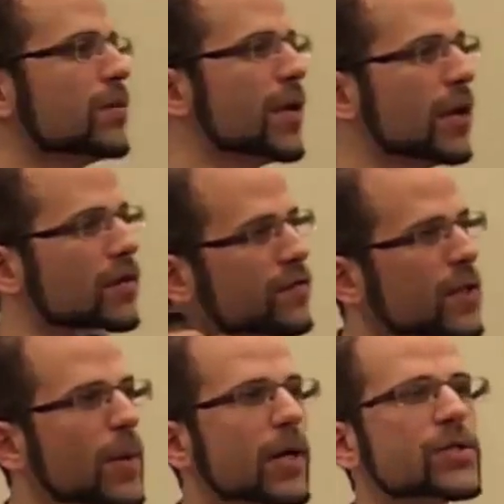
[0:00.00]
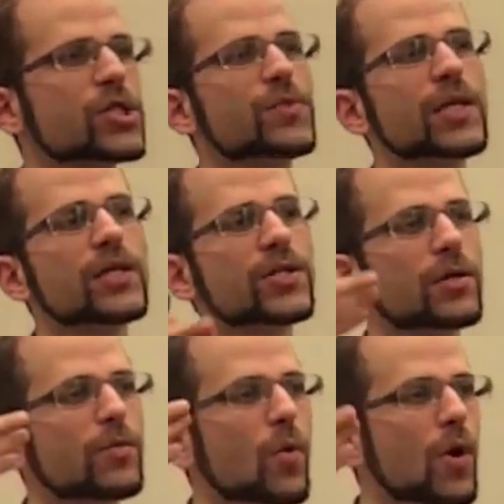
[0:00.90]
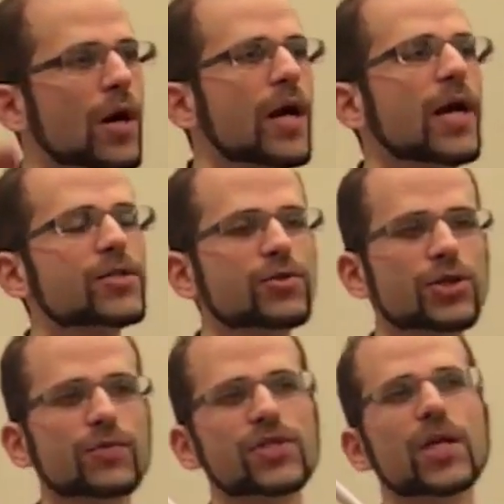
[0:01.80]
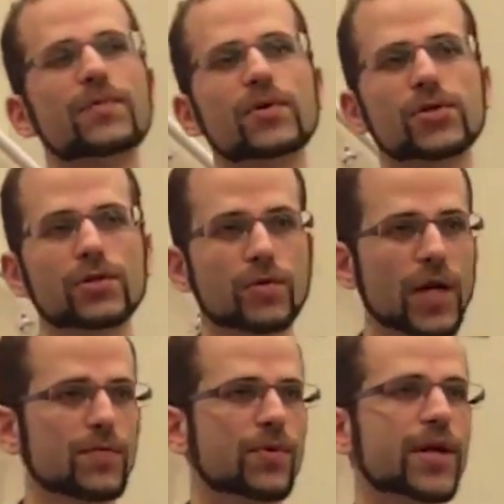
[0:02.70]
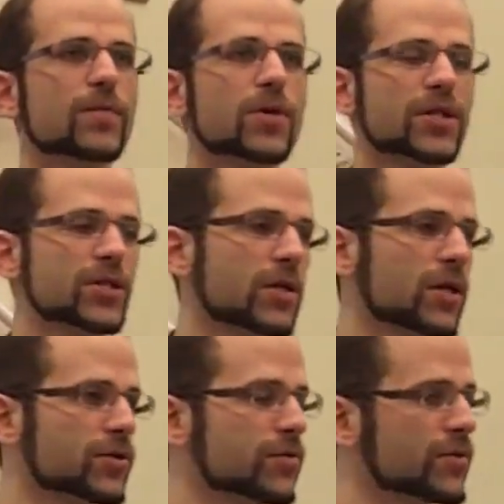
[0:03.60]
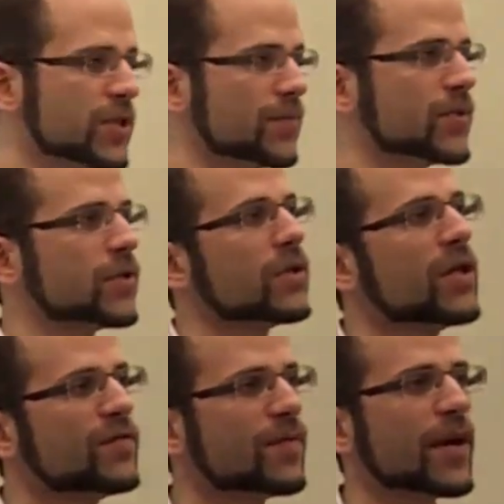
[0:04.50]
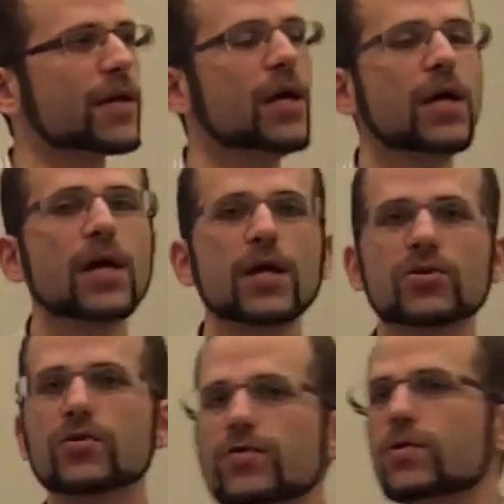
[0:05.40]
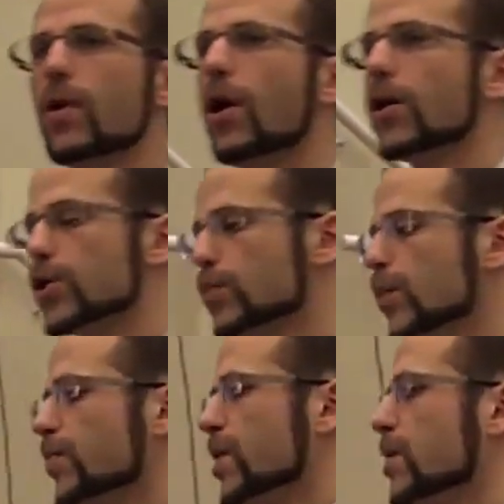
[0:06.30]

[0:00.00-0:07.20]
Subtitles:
within male and females is because there are more estrogen receptors on the right brain and more testosterone receptors on the left brain. So if you are a human